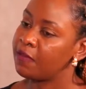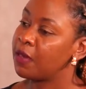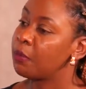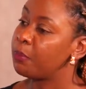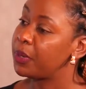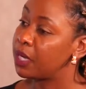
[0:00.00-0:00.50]

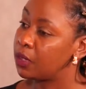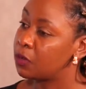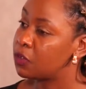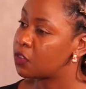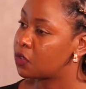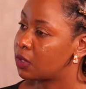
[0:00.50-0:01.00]
even
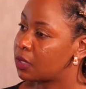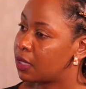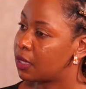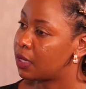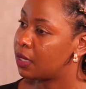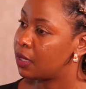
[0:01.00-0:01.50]
pick good
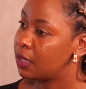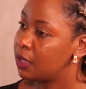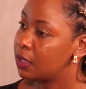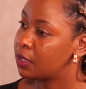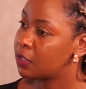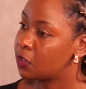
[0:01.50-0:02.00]
stocks at the
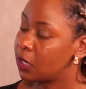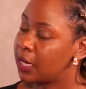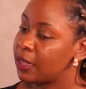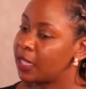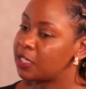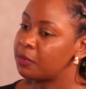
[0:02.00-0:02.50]

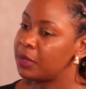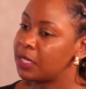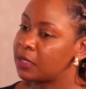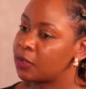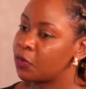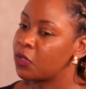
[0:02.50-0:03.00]
So, and that
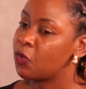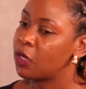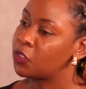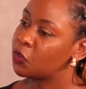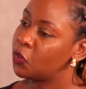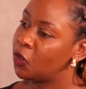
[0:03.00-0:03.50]
means
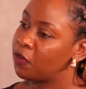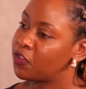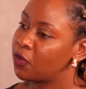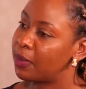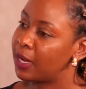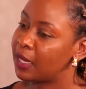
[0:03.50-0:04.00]
when you want to
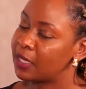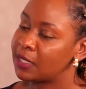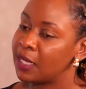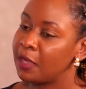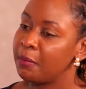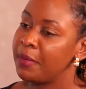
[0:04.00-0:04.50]
go offshore
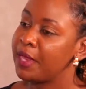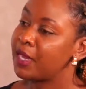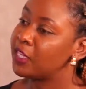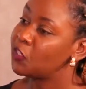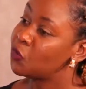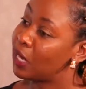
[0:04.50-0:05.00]
markets,
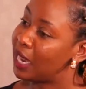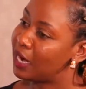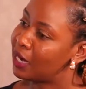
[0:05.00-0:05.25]
be ready to